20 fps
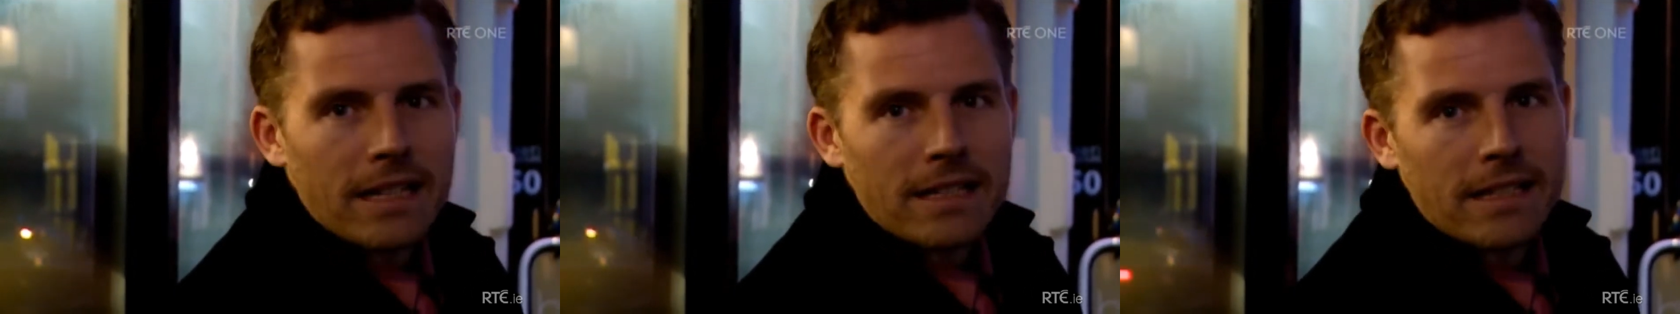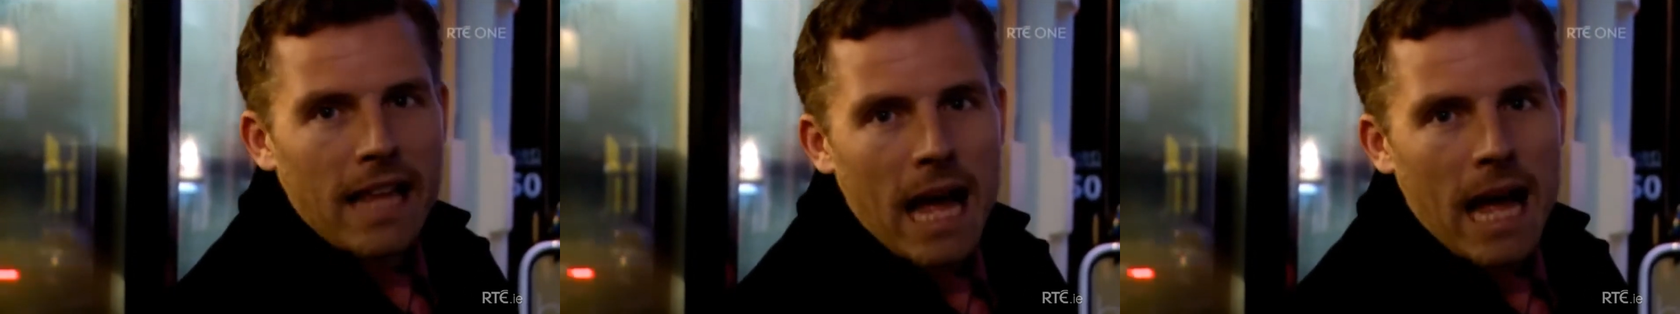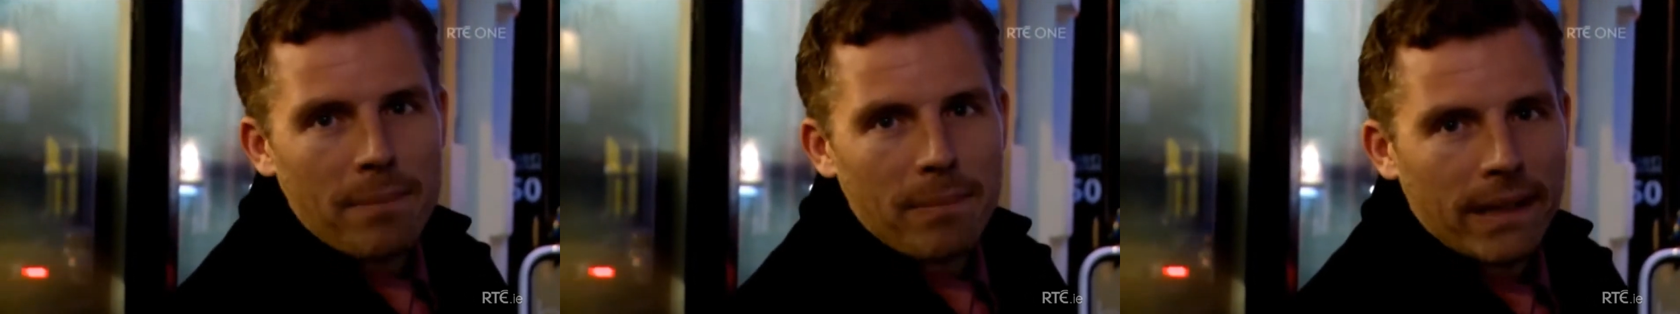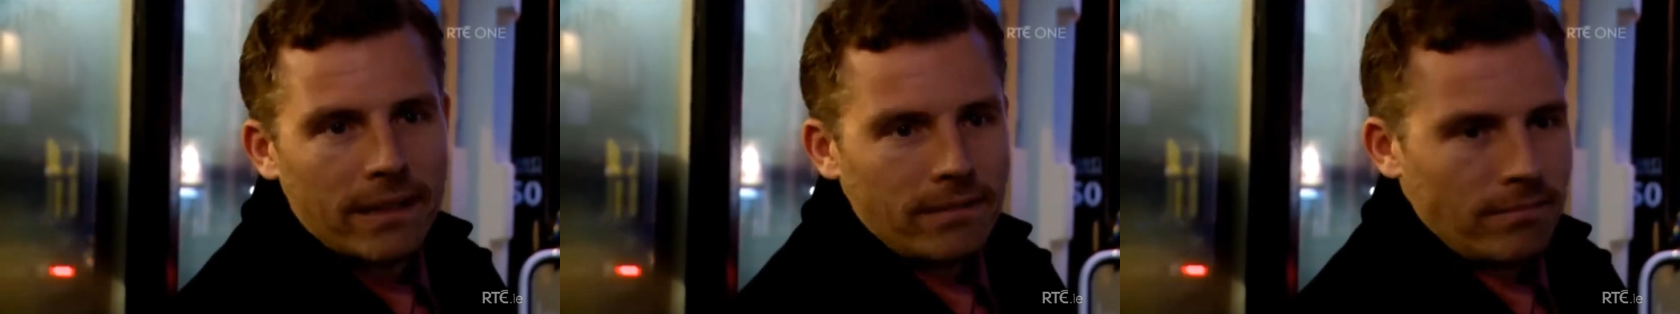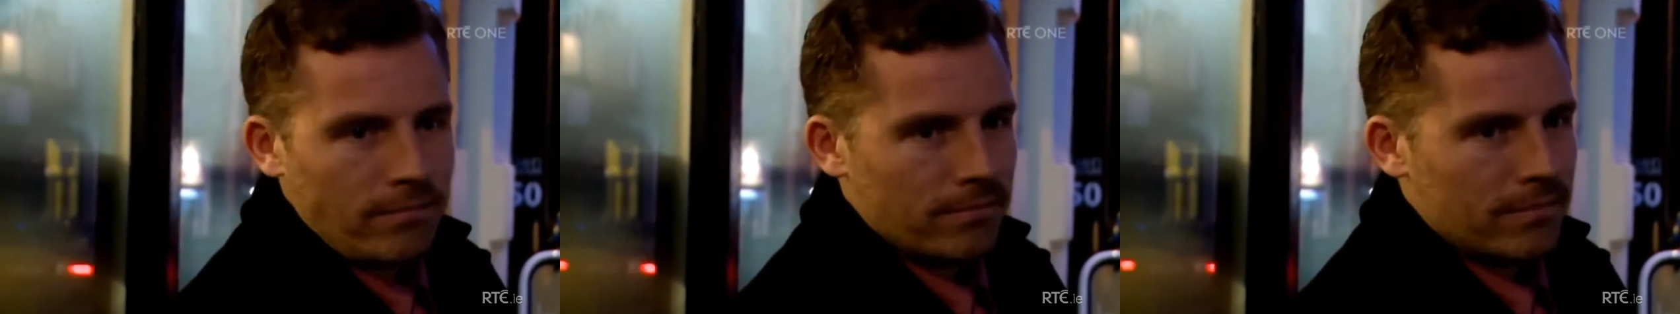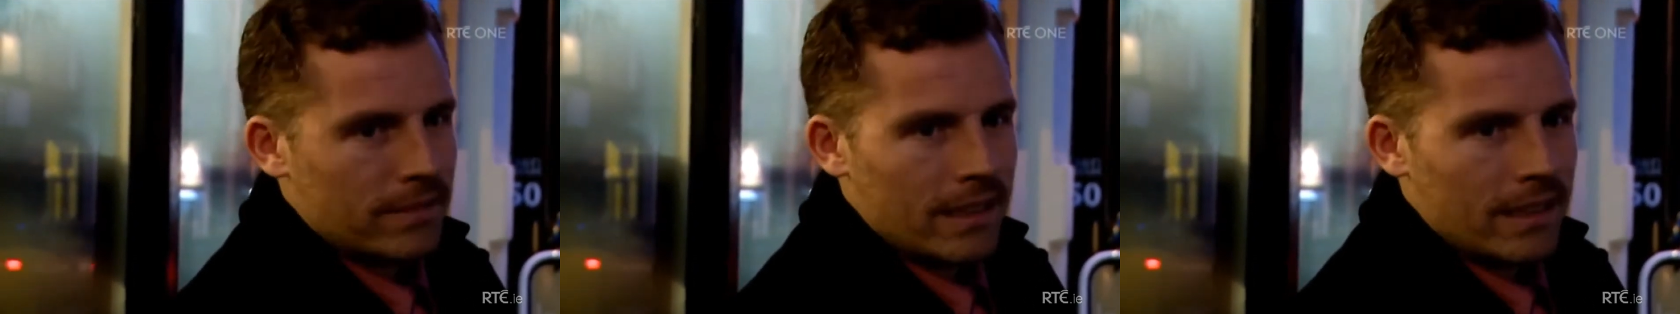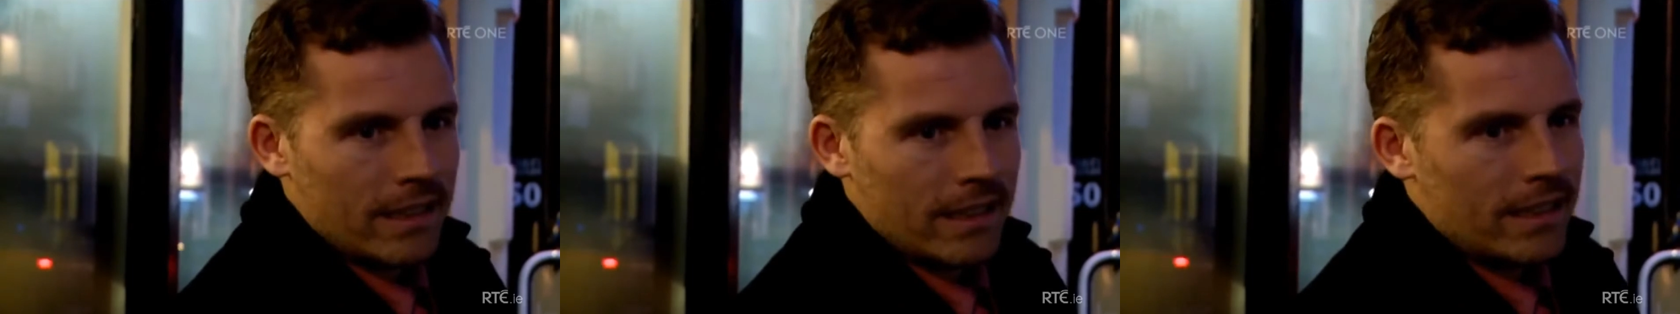stopping,
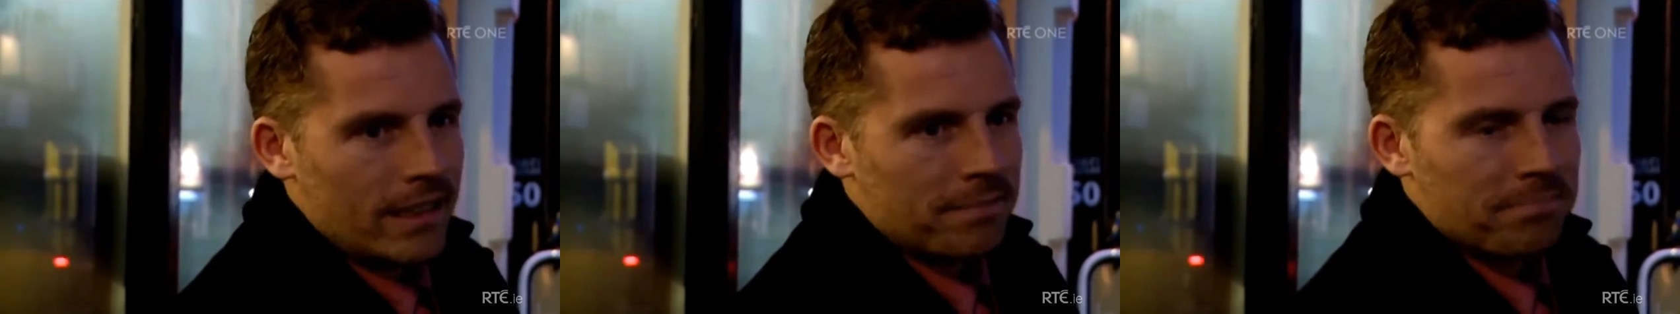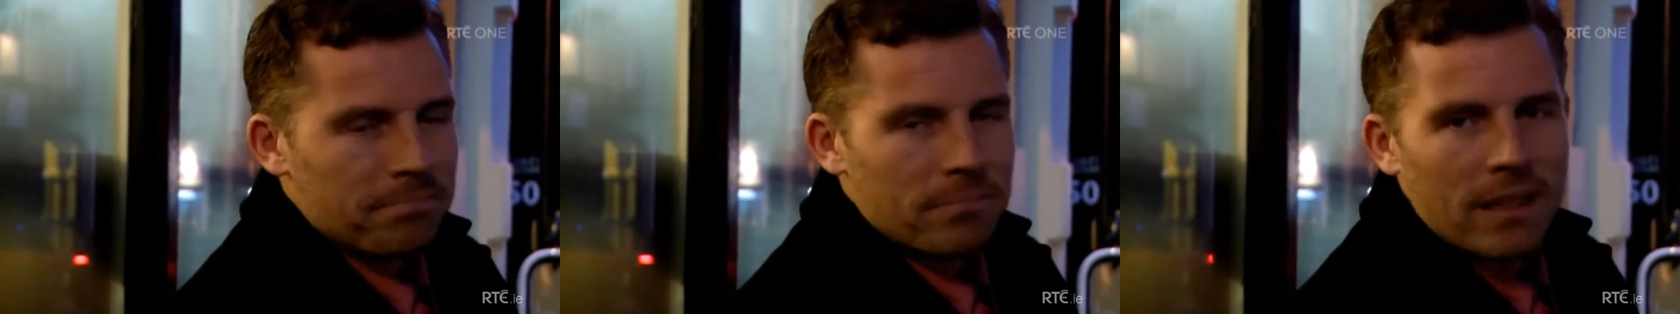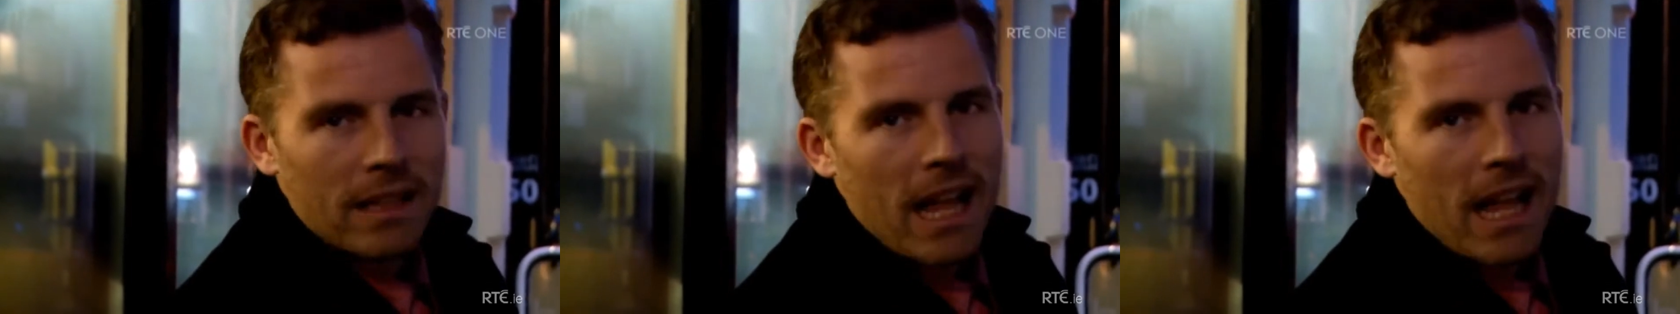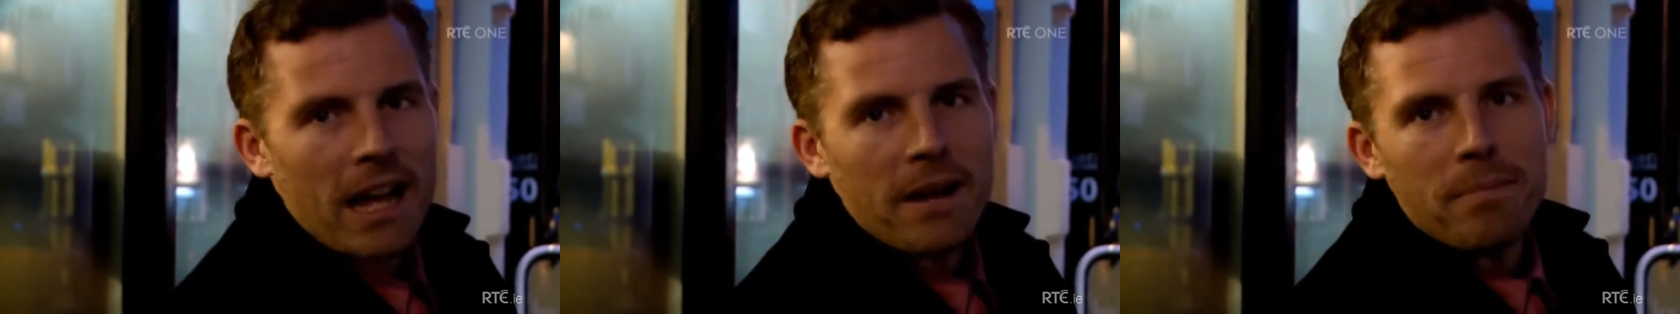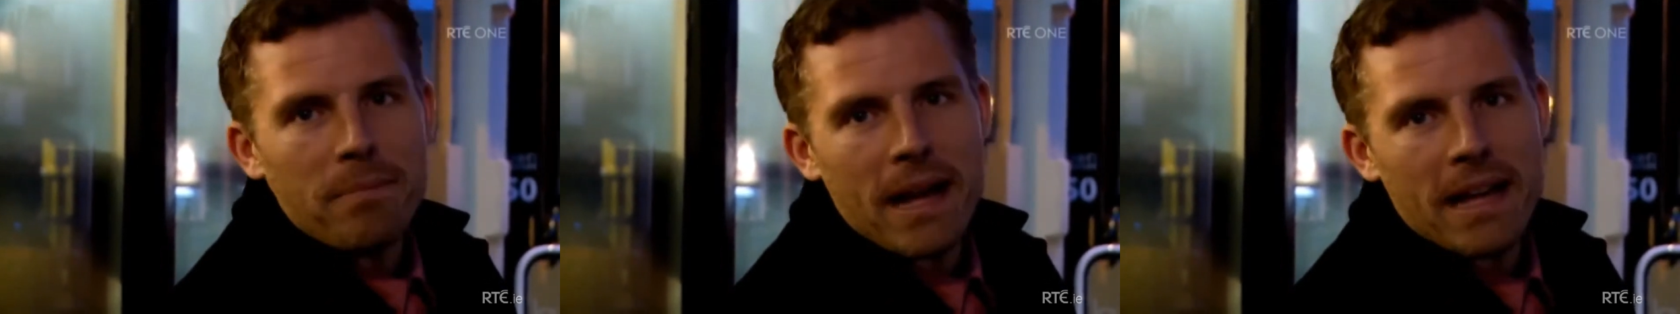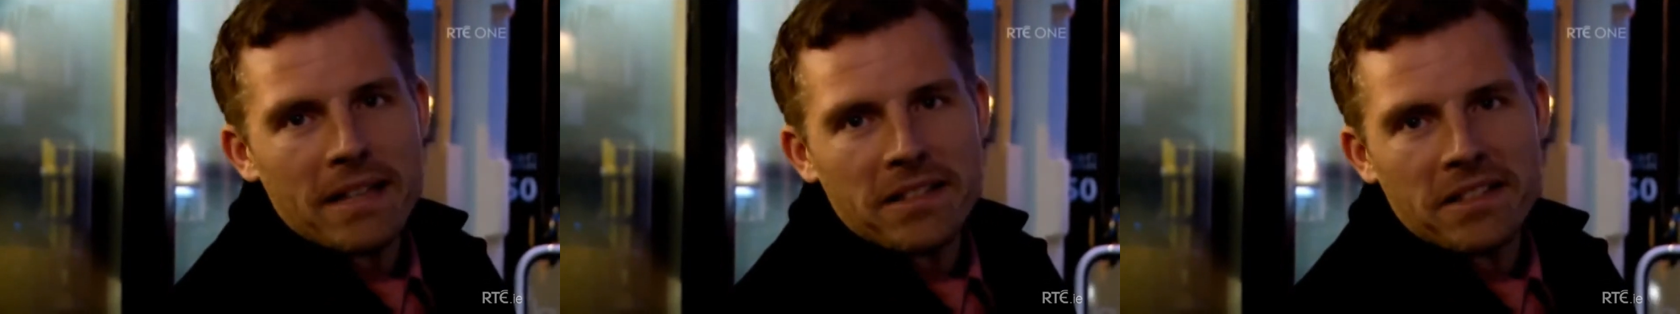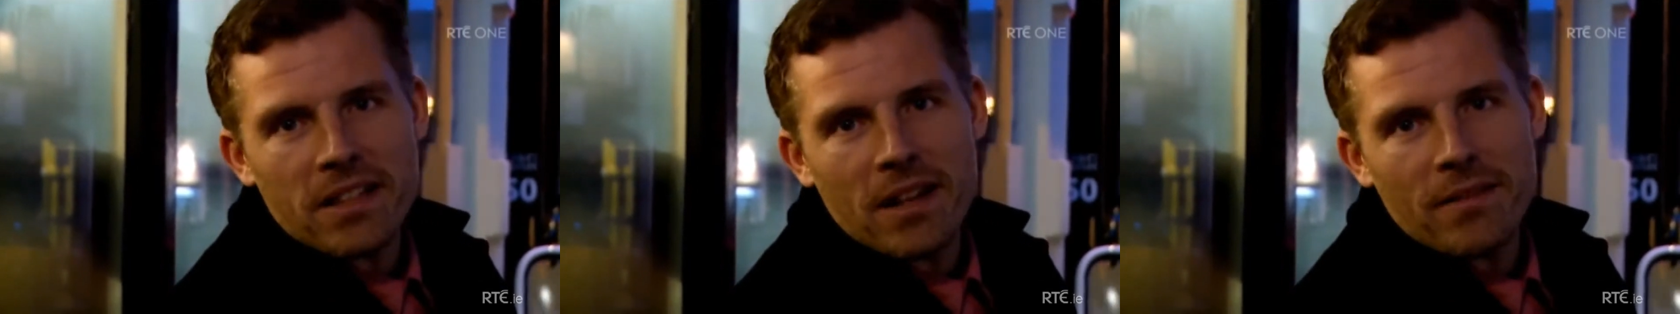a lot of
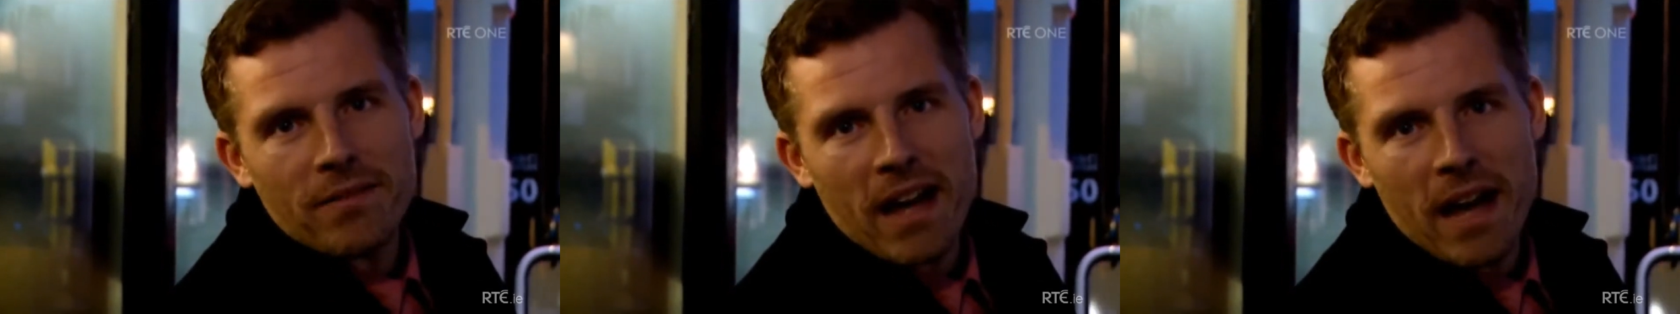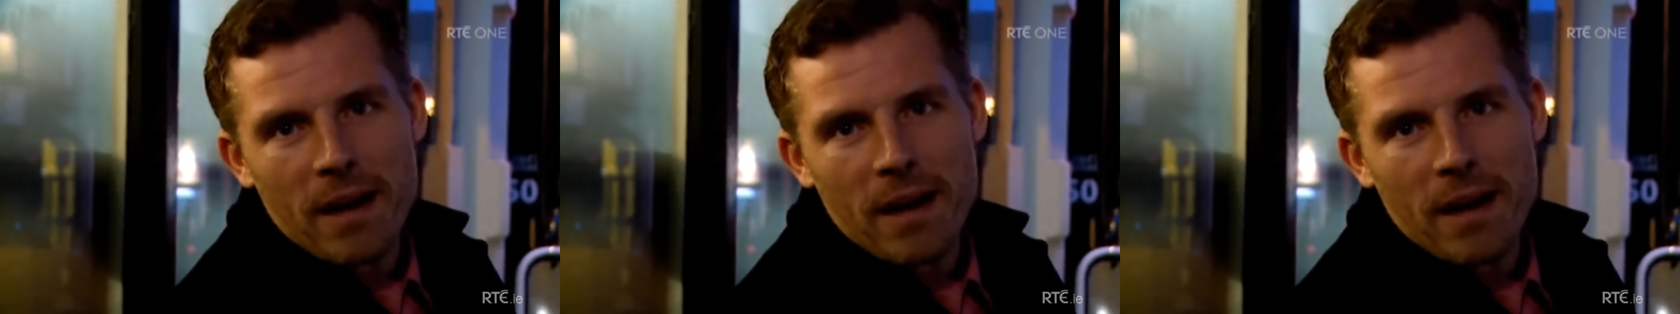bad stuff